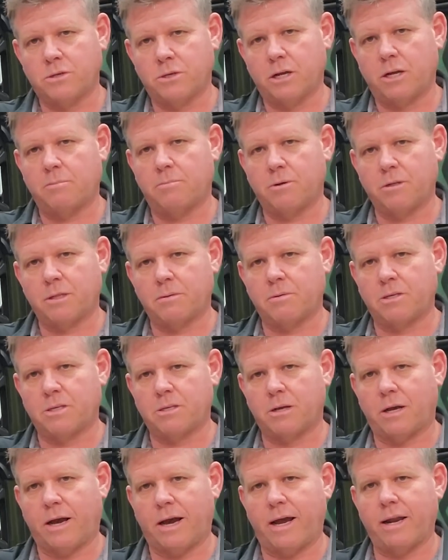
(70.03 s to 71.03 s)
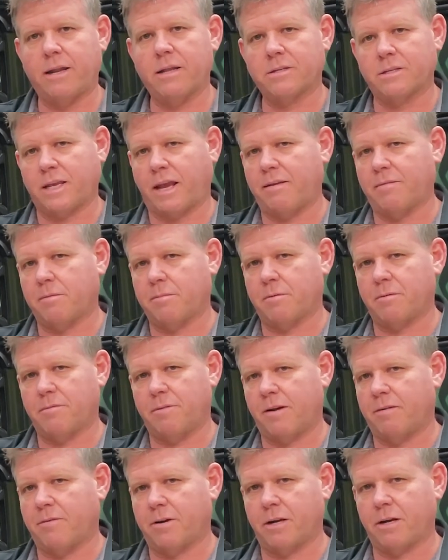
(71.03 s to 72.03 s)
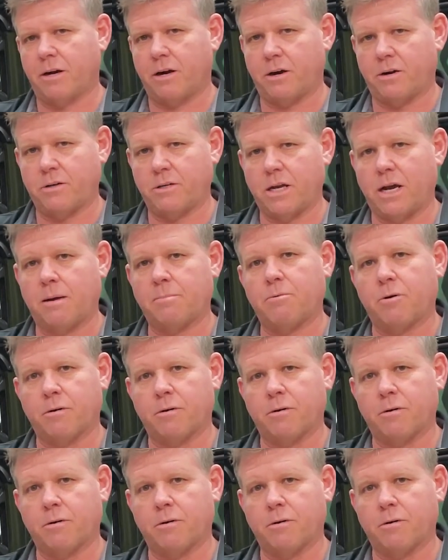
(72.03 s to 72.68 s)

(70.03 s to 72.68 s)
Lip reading: You can put them aside, save them if you ever get a hard top,